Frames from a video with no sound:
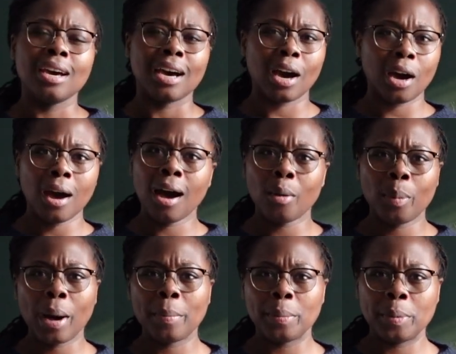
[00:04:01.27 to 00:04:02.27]
I'll
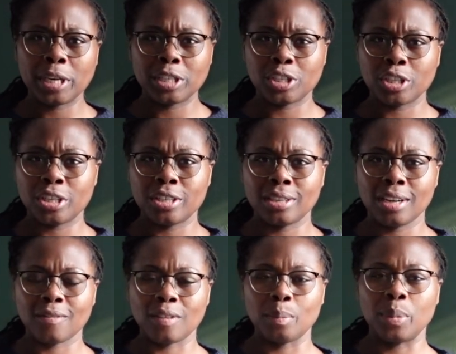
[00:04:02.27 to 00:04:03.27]
pop a picture
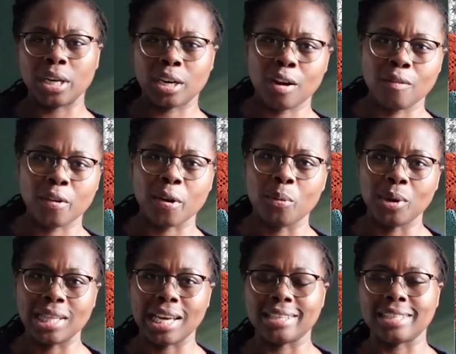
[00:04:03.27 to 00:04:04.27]
of the book cover and
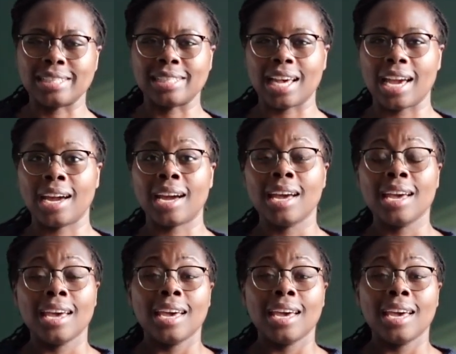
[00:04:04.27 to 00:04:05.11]
what that looks like.